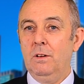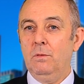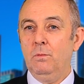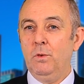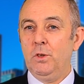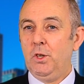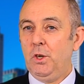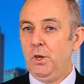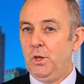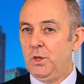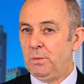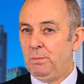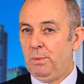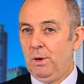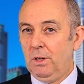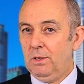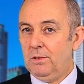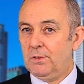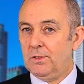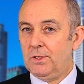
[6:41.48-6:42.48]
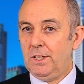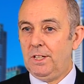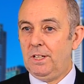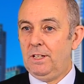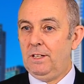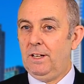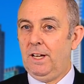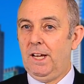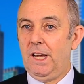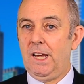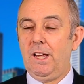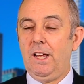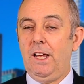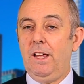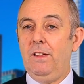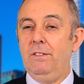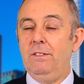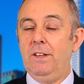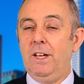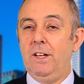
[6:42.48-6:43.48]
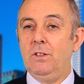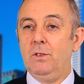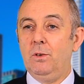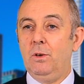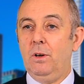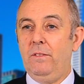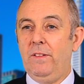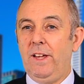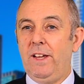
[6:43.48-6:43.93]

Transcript: returns policy, and they do it.